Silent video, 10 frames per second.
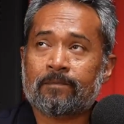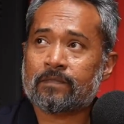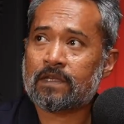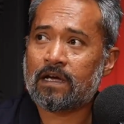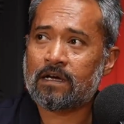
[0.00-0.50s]

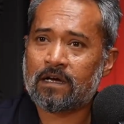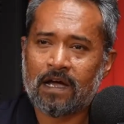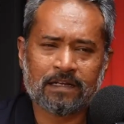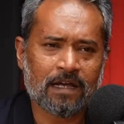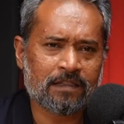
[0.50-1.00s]

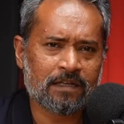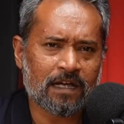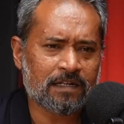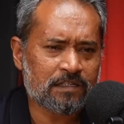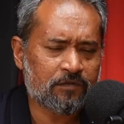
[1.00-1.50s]
I think
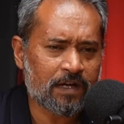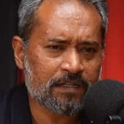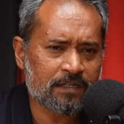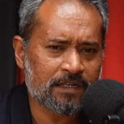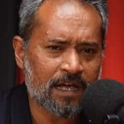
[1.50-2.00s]
identifying the
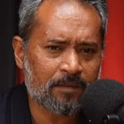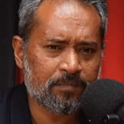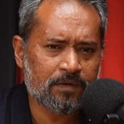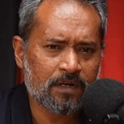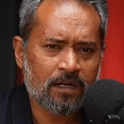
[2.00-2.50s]
gap,
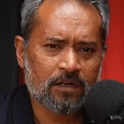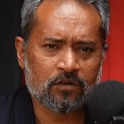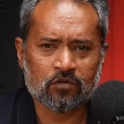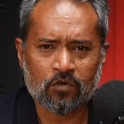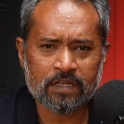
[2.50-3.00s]

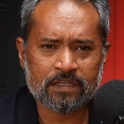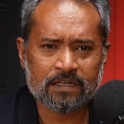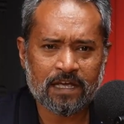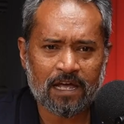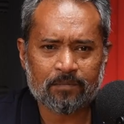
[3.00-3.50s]
growing the
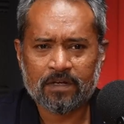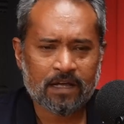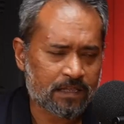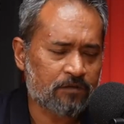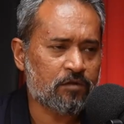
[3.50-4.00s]
gap, and
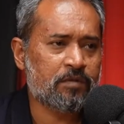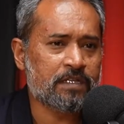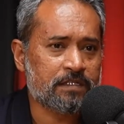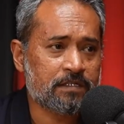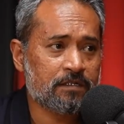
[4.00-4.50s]
then
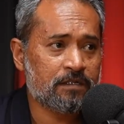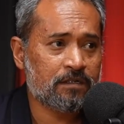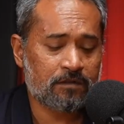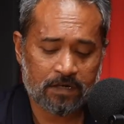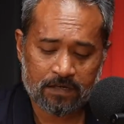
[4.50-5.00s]
repeat.
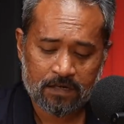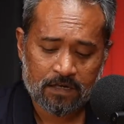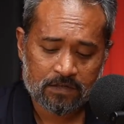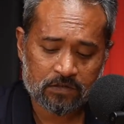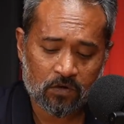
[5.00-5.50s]
Right.
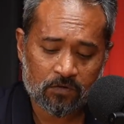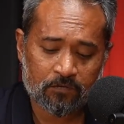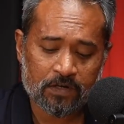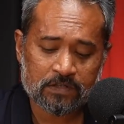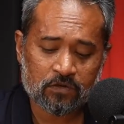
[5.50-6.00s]
So
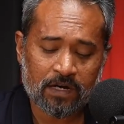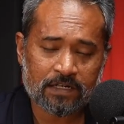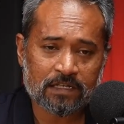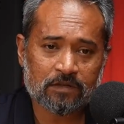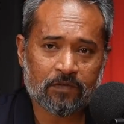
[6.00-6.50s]
first you
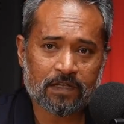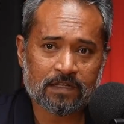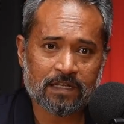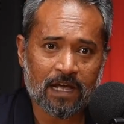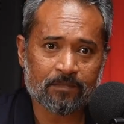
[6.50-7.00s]
identify the
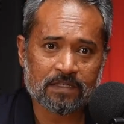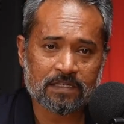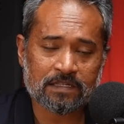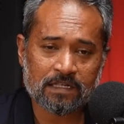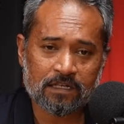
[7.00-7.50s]
gap. This
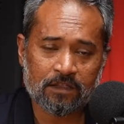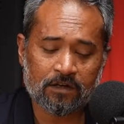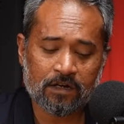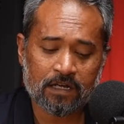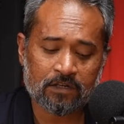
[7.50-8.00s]
is either
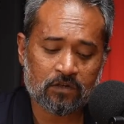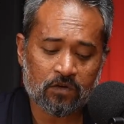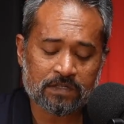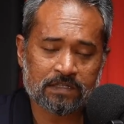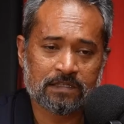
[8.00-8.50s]
in your
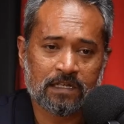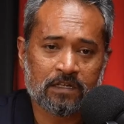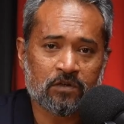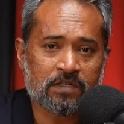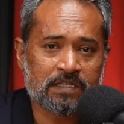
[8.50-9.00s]

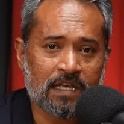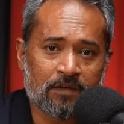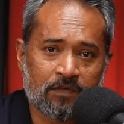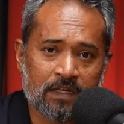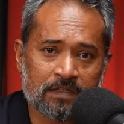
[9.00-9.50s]

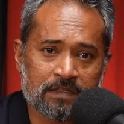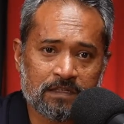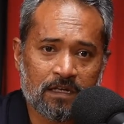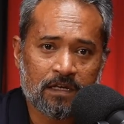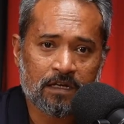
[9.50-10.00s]
savings,
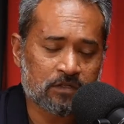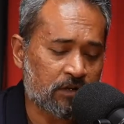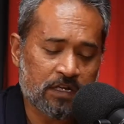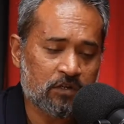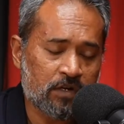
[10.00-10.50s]

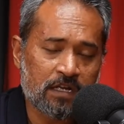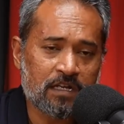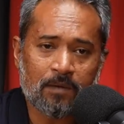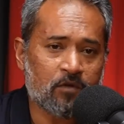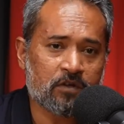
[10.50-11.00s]
in your
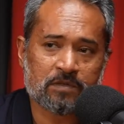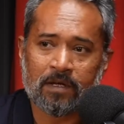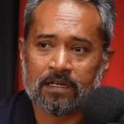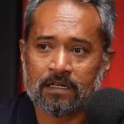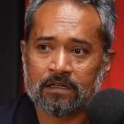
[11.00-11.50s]
income or your
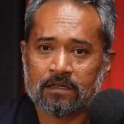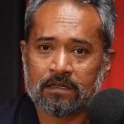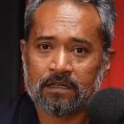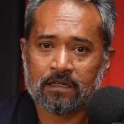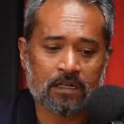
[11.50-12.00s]
spending.
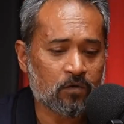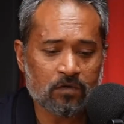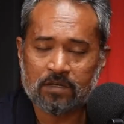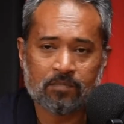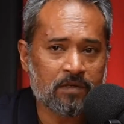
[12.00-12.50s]
It can
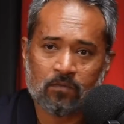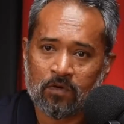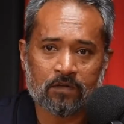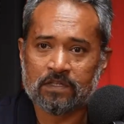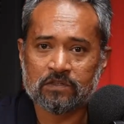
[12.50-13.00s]
only be one
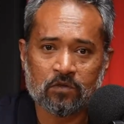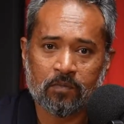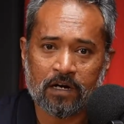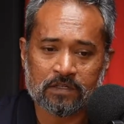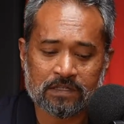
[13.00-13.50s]
of these two
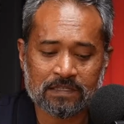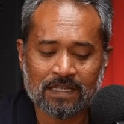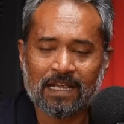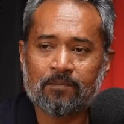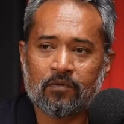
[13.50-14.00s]
parts because it's the
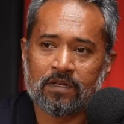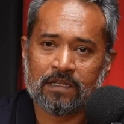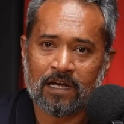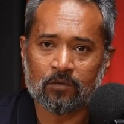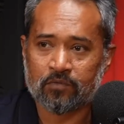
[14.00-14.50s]
input and the
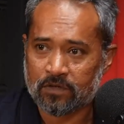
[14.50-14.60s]
output,